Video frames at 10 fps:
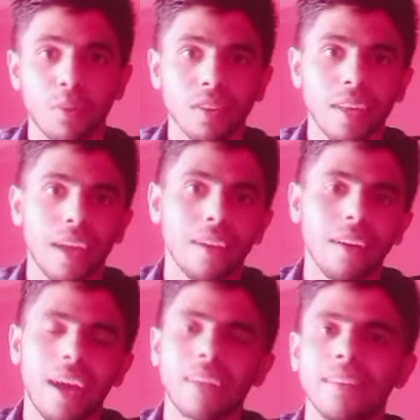the error.
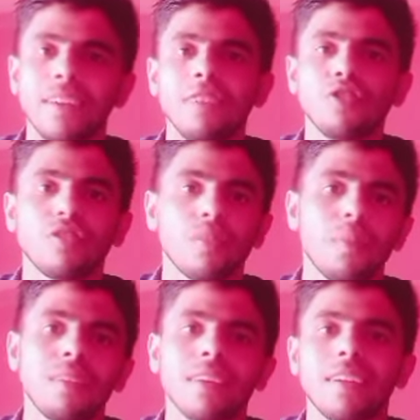And third is your
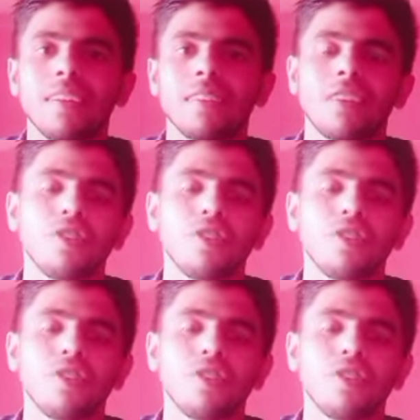jumble sentence and